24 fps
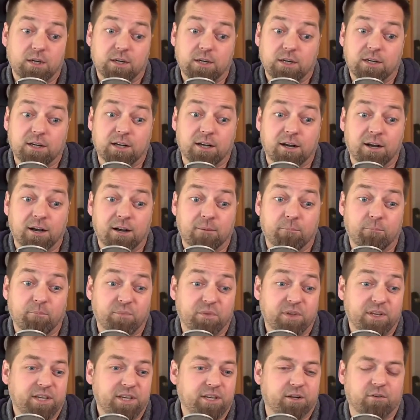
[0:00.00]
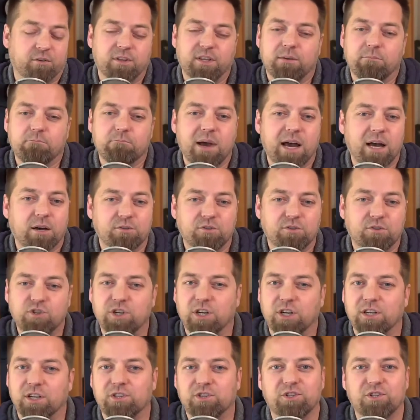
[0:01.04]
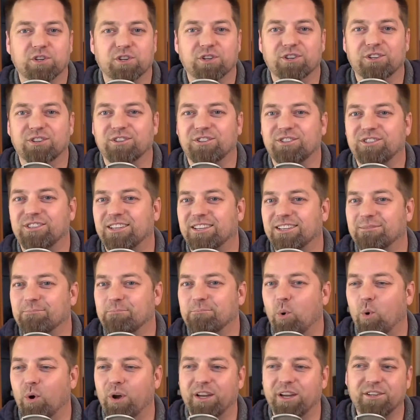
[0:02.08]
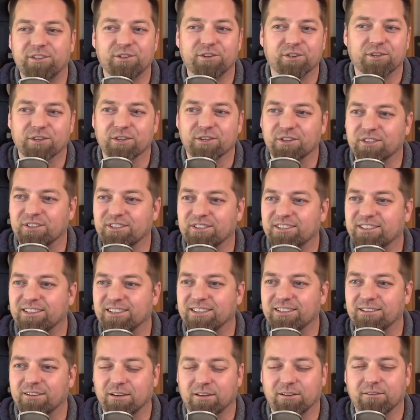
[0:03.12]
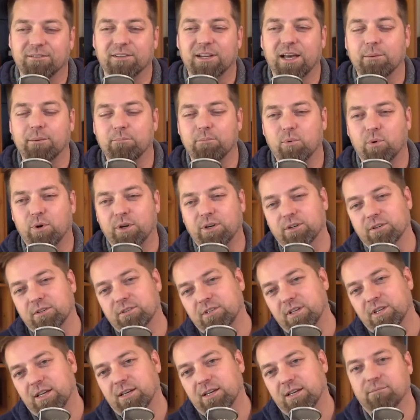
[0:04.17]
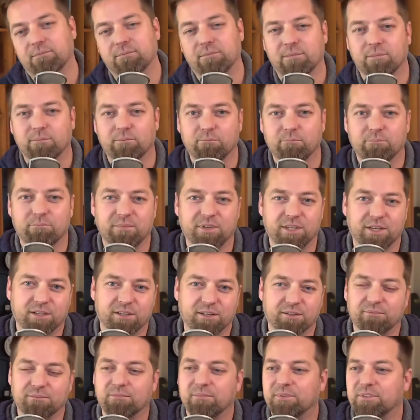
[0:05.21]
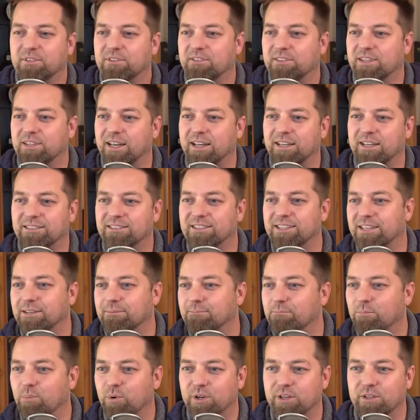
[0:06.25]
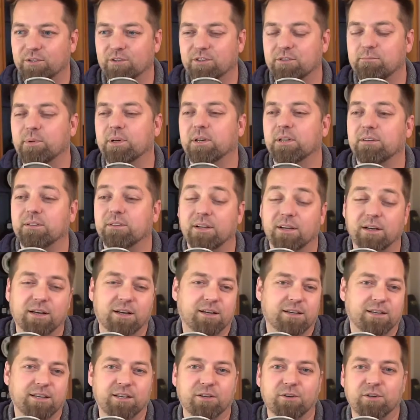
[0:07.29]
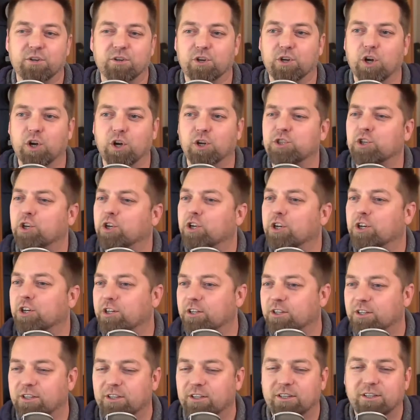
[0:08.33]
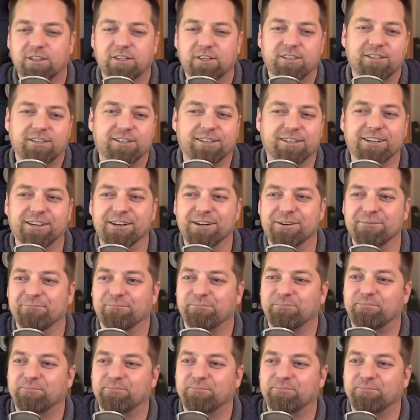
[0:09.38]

then mouse gestures and pointers, and not pointers like sciencey pointers, but your cursor. Um,